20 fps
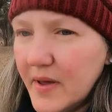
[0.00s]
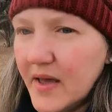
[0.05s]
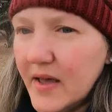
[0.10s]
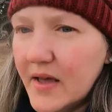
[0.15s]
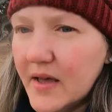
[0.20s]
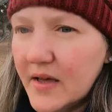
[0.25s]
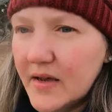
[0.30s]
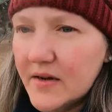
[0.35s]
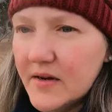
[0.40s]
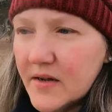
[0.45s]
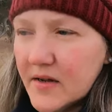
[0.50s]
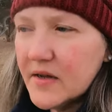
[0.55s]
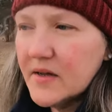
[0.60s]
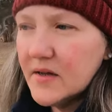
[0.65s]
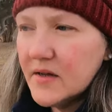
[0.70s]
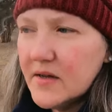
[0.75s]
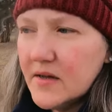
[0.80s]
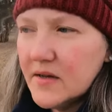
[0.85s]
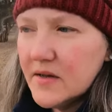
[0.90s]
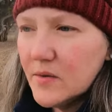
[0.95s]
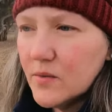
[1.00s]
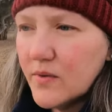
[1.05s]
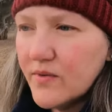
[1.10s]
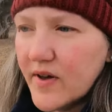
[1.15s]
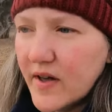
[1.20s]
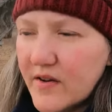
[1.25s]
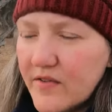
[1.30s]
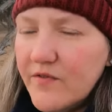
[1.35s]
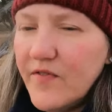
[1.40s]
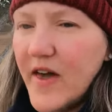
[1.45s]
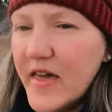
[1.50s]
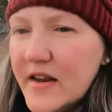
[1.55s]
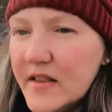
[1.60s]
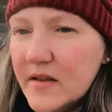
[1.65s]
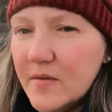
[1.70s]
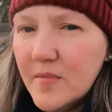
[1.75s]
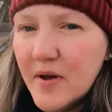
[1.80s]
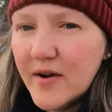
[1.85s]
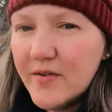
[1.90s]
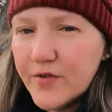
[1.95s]
bed. We've got a fan
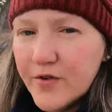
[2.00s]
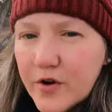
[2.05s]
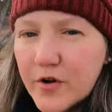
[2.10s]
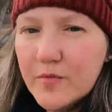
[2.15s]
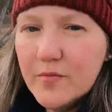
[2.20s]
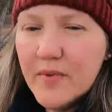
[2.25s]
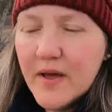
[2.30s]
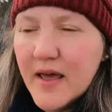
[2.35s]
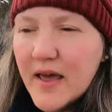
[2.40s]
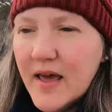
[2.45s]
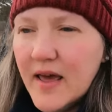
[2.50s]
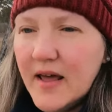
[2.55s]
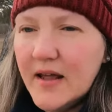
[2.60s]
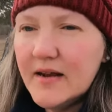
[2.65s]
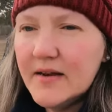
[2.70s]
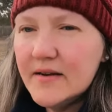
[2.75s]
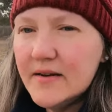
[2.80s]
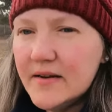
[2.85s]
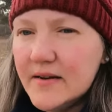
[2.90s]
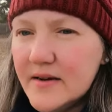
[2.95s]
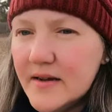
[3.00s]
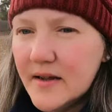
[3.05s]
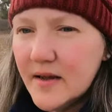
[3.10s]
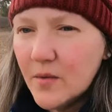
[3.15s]
in the bedroom and